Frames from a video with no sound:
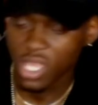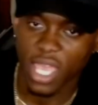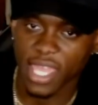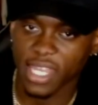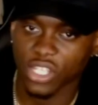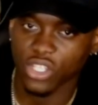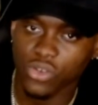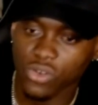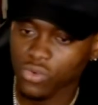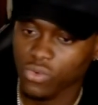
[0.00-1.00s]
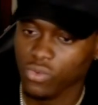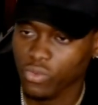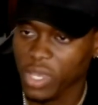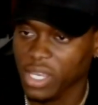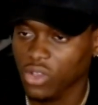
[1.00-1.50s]
And then you
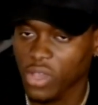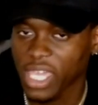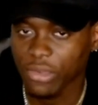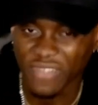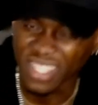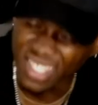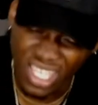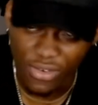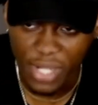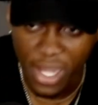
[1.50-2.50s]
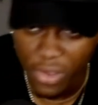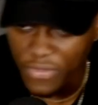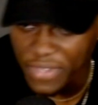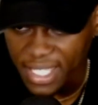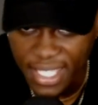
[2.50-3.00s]
went and got hit with a Sera. Now,
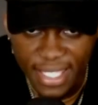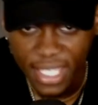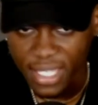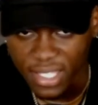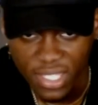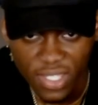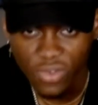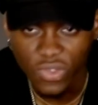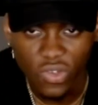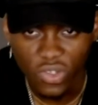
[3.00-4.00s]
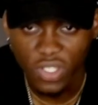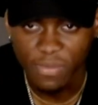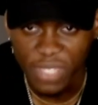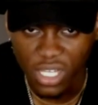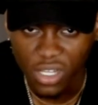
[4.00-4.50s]
obviously, he said the Sera's not going to
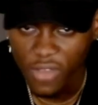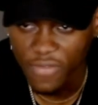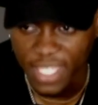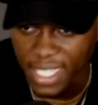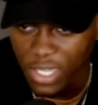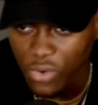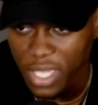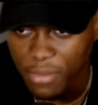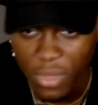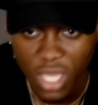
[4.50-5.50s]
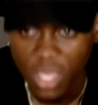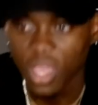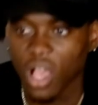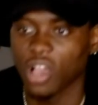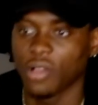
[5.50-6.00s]
be enough to kill him.
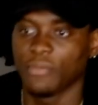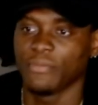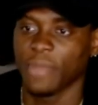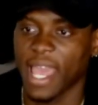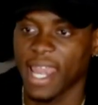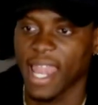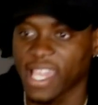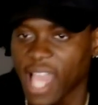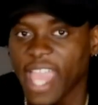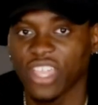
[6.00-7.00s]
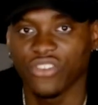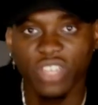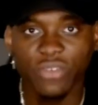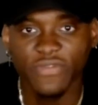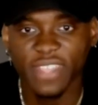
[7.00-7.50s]
And like, I agree
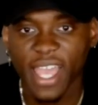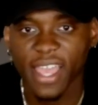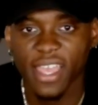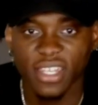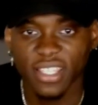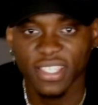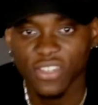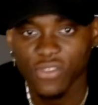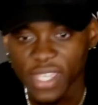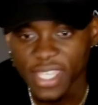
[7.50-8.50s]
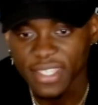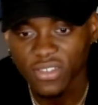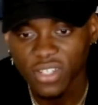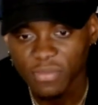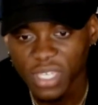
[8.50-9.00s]
with that. The Sera isn't
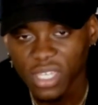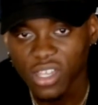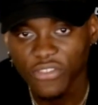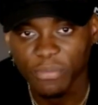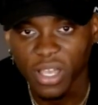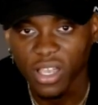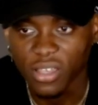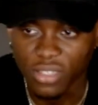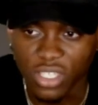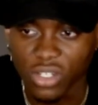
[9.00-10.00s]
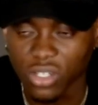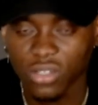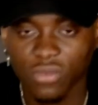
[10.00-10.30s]
going to be enough. But, you know,